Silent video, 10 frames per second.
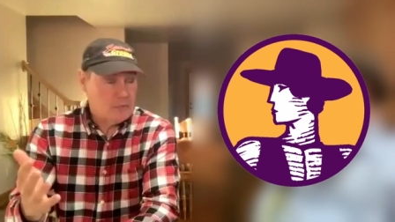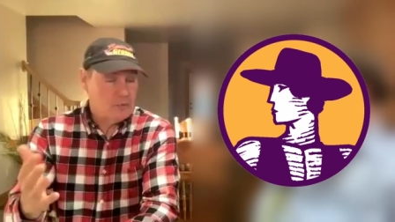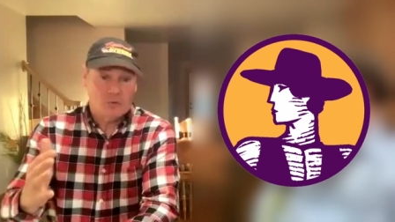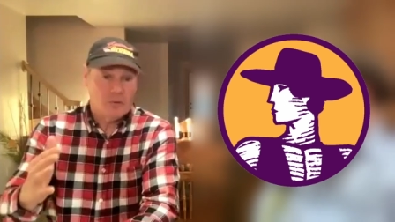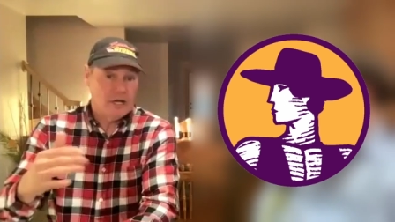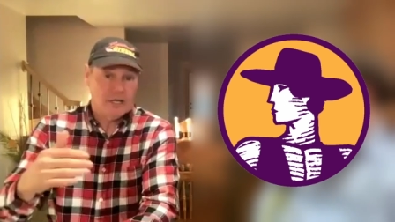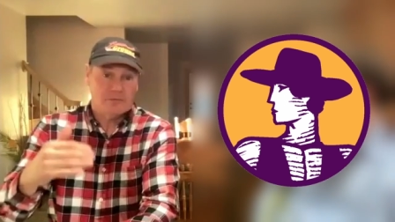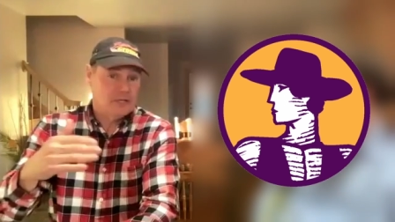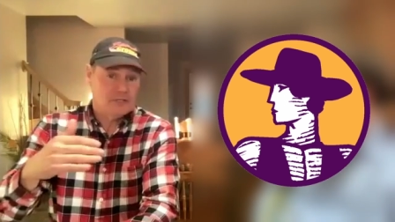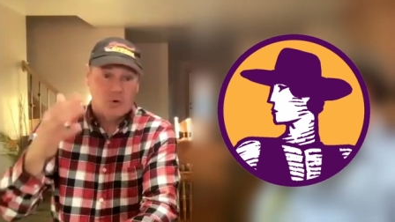these people
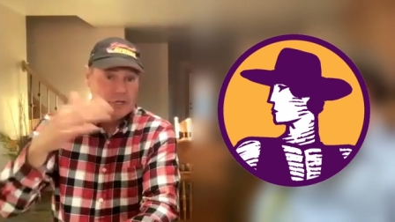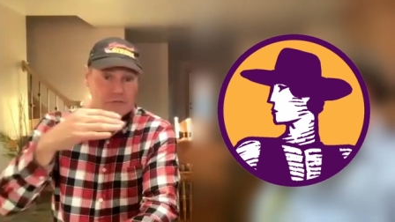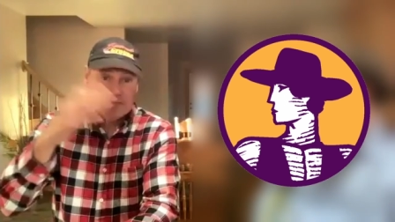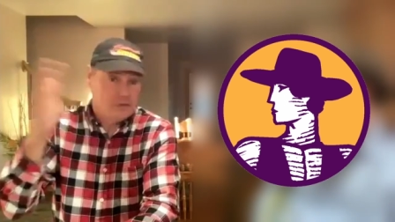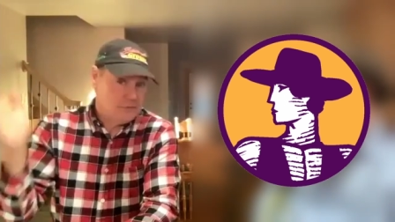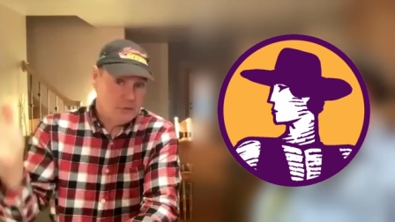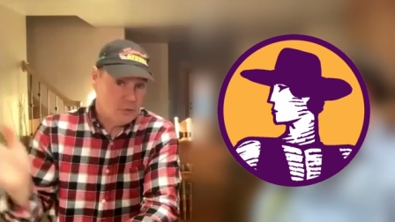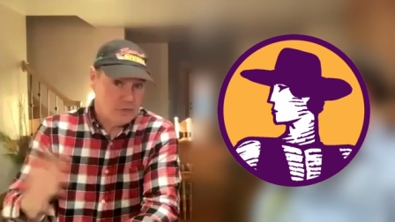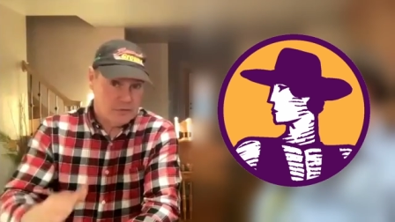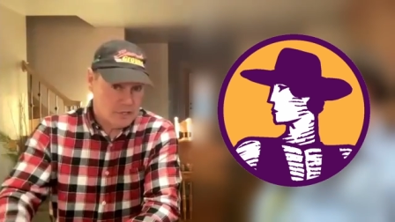by
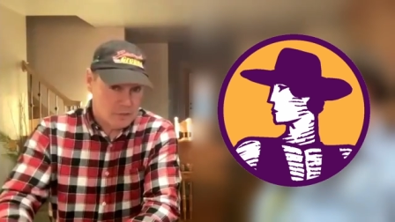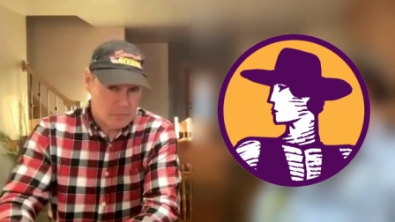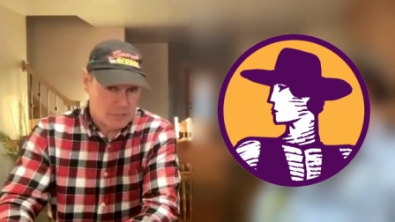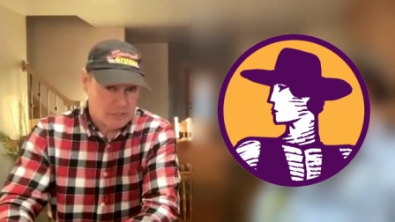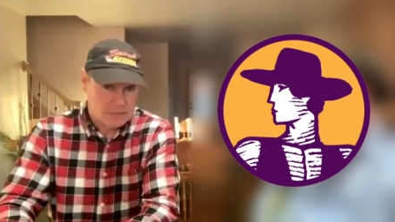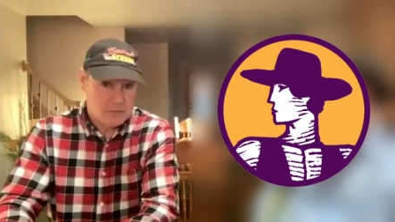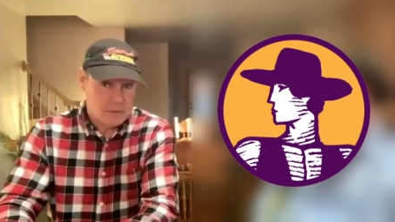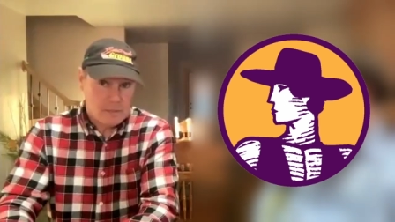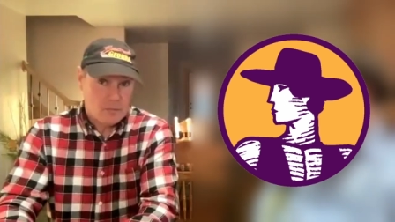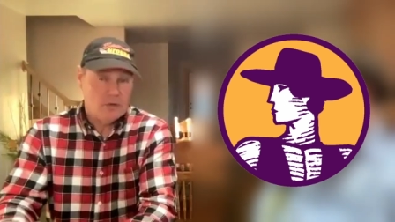2050 or whatever that number
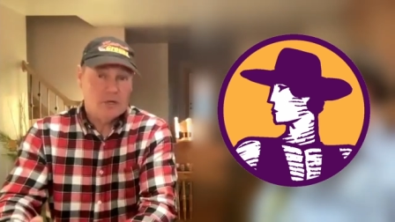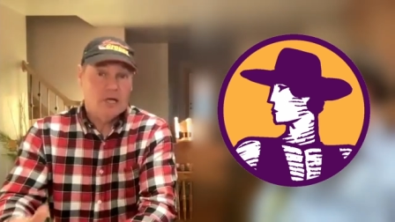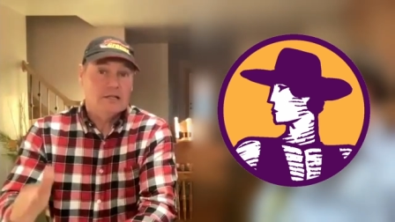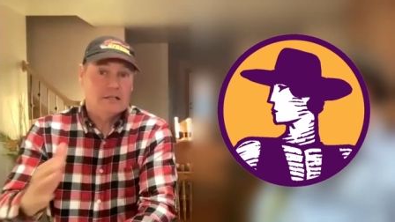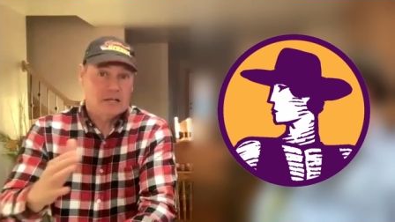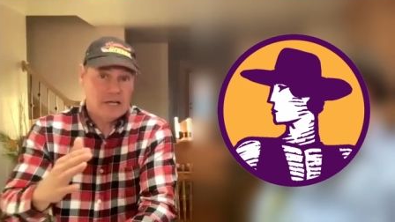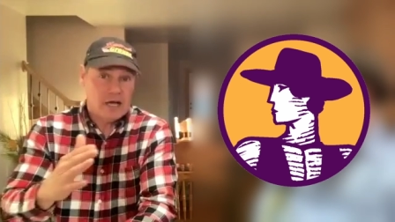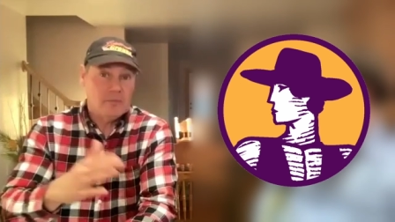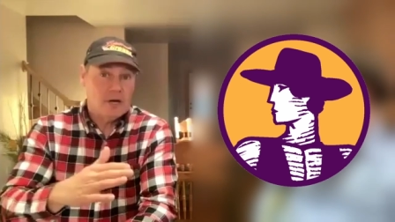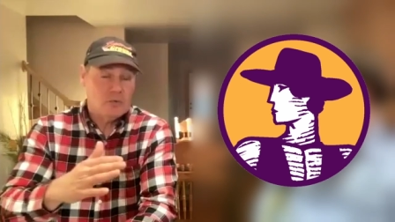is? Well,
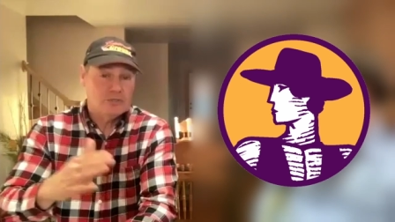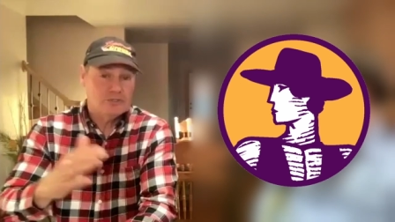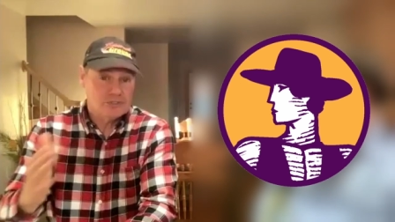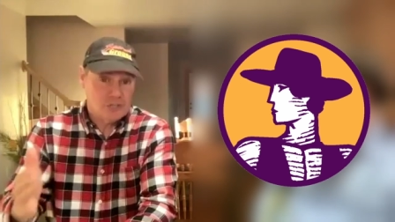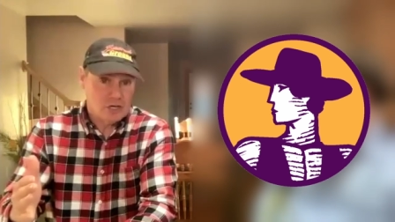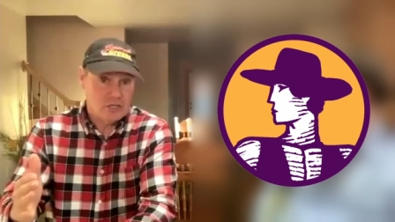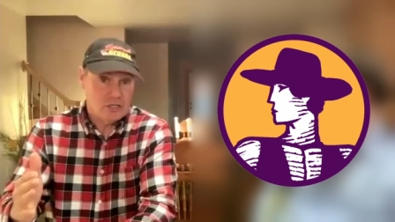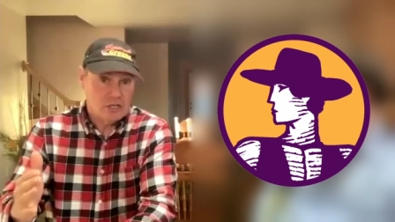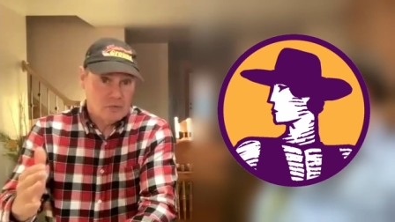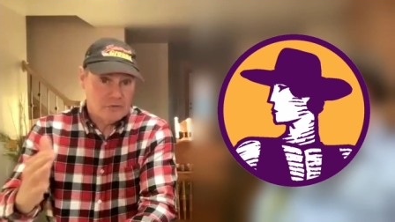how about we
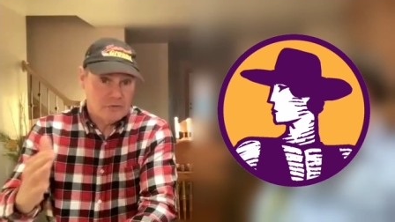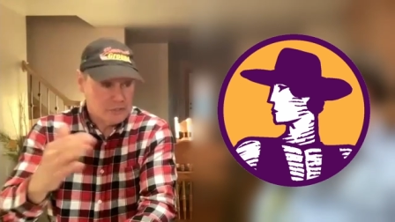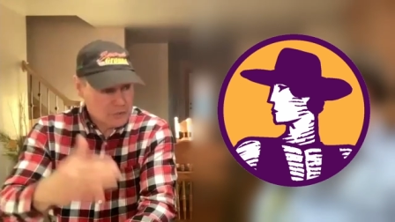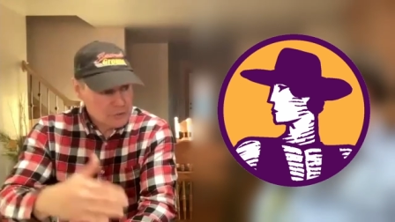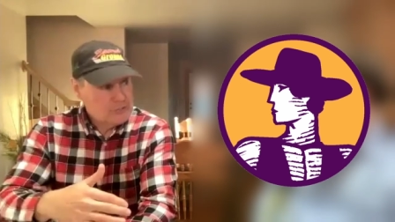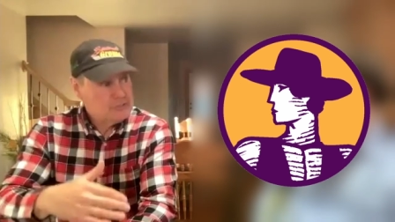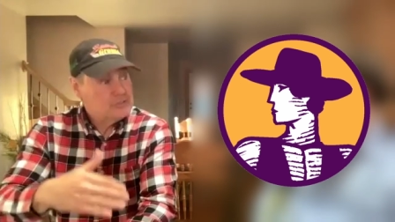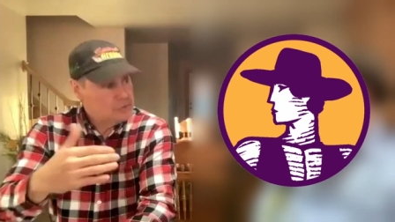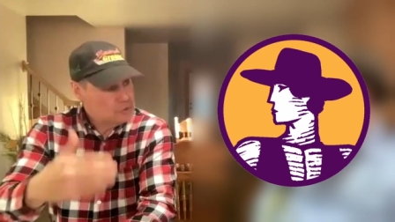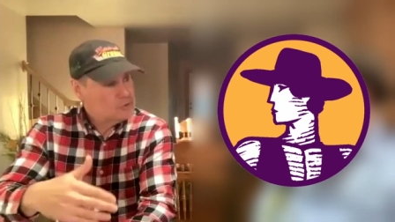start with increasing the